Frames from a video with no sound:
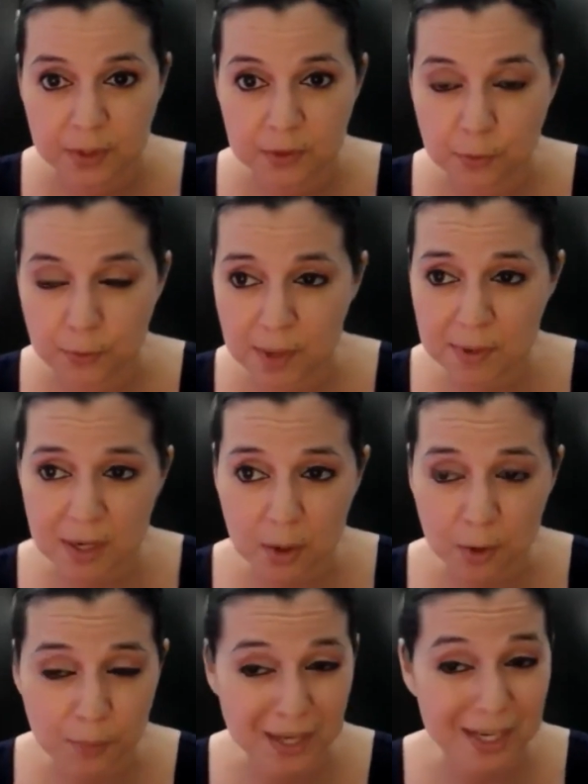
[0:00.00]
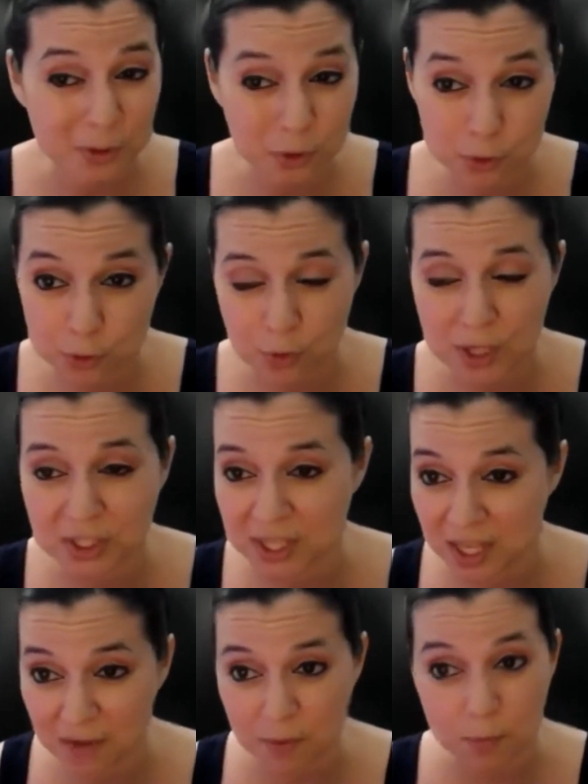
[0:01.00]
So Raymond, I hope that answers your question.
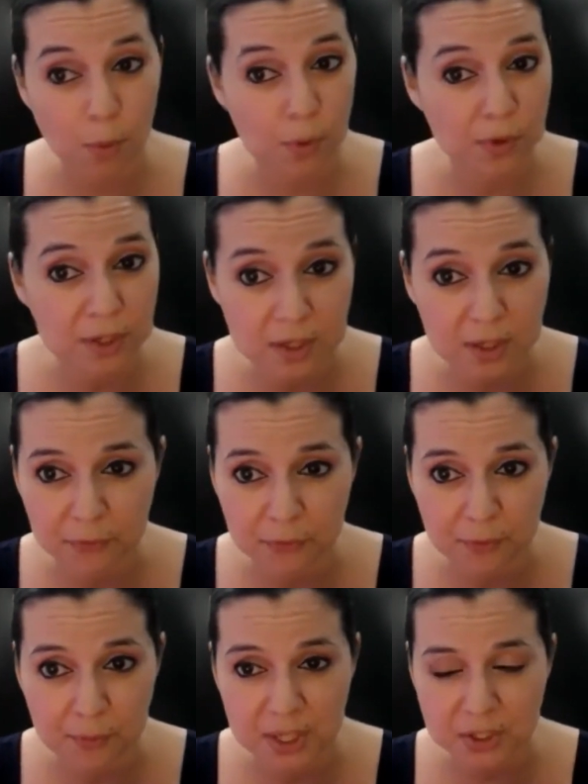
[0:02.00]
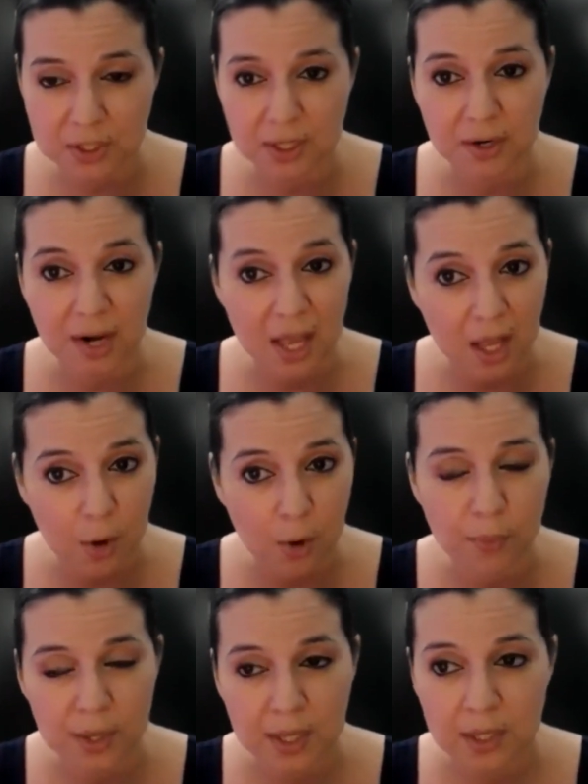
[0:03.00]
I gave you more than enough information there to
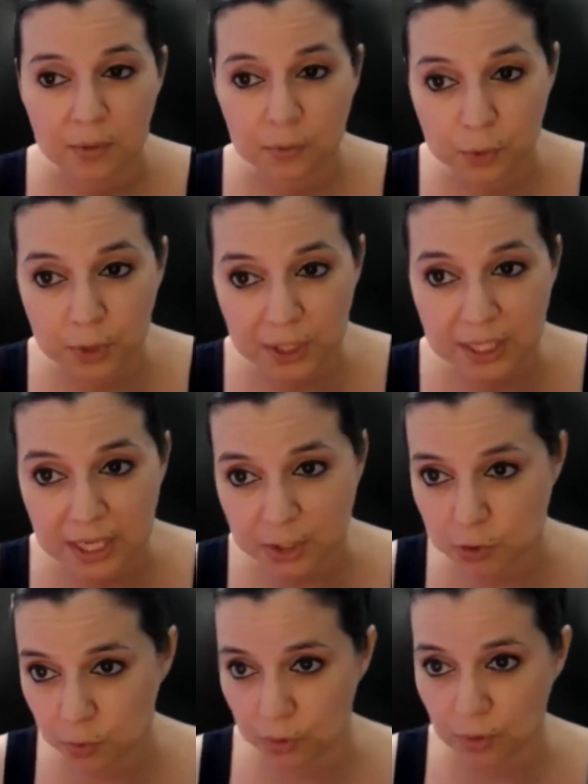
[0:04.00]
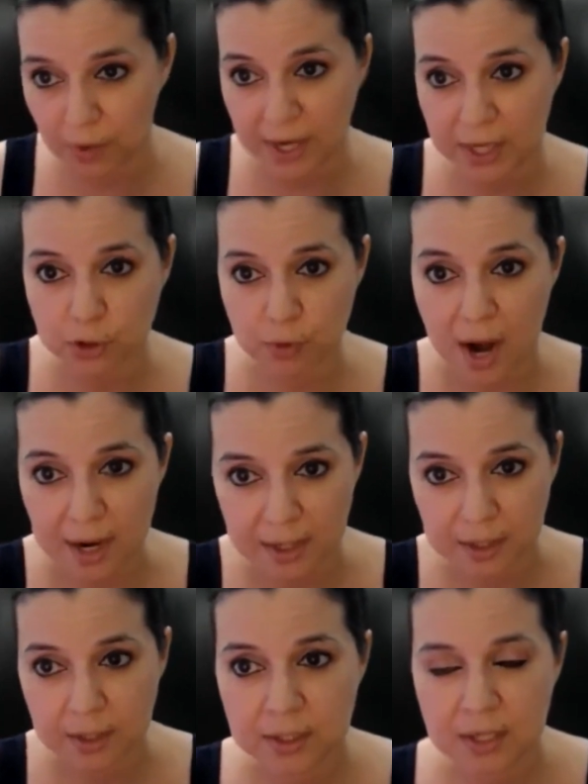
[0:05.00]
help really get you on the right track
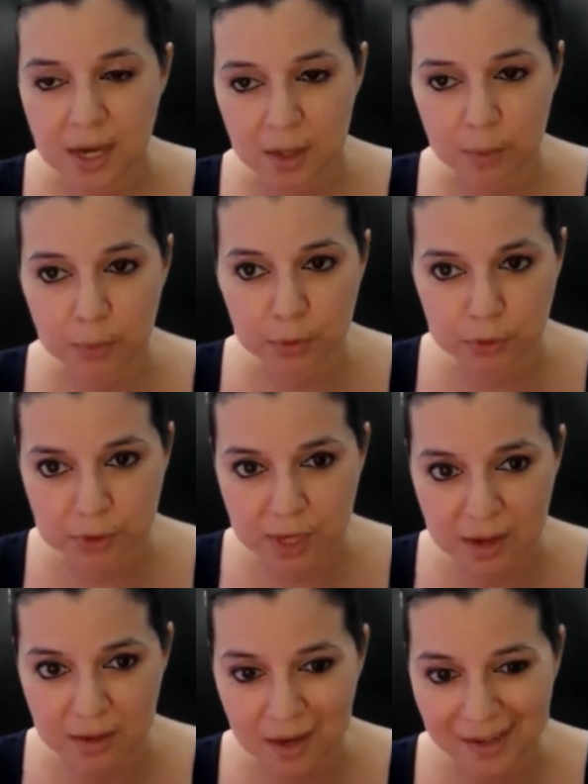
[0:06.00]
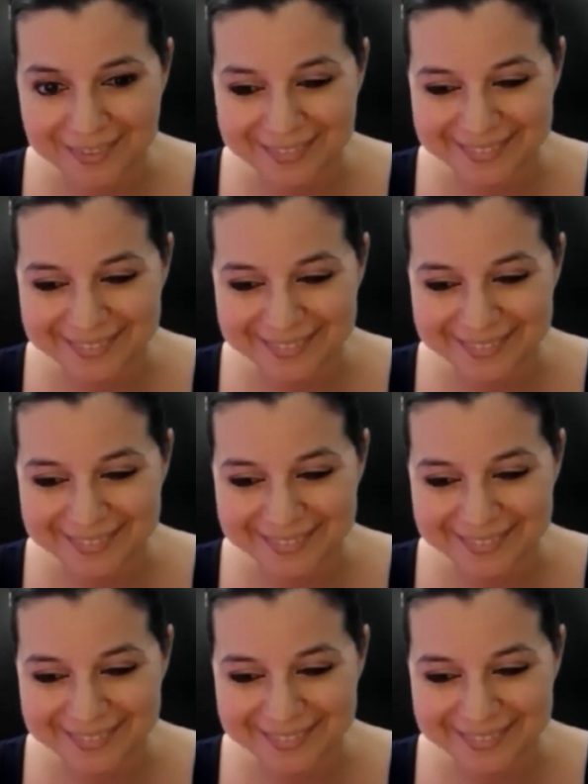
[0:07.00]
to how to build your downline.